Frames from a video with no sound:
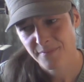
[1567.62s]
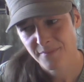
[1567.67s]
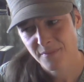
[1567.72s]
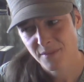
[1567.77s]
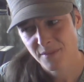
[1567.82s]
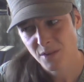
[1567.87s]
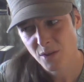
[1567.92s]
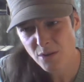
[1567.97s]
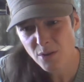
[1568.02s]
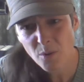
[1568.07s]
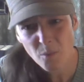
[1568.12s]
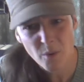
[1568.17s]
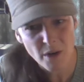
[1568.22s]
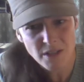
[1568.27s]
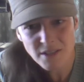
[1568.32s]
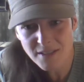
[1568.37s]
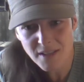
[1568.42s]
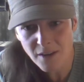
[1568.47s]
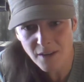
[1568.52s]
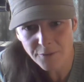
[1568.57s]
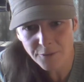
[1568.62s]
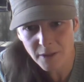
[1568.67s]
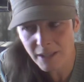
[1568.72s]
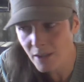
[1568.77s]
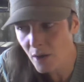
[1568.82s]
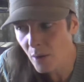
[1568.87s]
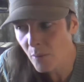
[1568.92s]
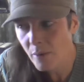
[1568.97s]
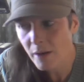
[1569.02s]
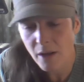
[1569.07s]
You're the one right. suffering.
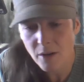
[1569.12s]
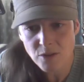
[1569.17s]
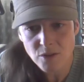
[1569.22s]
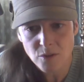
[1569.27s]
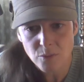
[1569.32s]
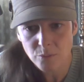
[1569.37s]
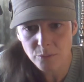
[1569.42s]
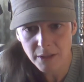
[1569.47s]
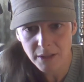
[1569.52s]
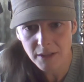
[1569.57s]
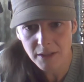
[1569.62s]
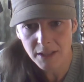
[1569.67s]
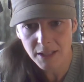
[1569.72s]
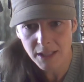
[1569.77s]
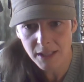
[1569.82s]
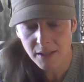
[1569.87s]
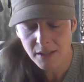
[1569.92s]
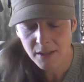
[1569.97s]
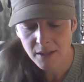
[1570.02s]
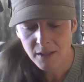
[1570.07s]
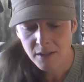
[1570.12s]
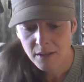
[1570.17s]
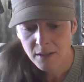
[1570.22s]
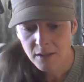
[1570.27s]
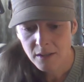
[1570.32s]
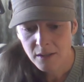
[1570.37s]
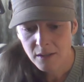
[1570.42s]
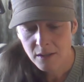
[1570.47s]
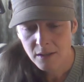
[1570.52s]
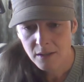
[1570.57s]
No one else really
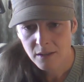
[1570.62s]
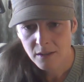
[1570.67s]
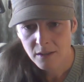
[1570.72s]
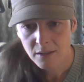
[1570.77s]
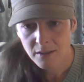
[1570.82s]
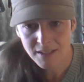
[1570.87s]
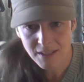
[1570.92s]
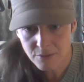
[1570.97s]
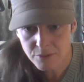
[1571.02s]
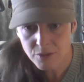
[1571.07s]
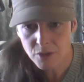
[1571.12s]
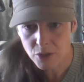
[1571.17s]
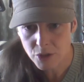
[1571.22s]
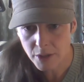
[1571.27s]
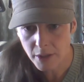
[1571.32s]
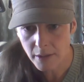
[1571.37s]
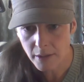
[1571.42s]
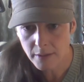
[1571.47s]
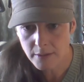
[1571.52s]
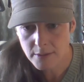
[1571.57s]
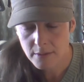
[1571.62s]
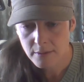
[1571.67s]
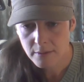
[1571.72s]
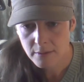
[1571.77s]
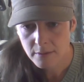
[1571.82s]
gives a shit.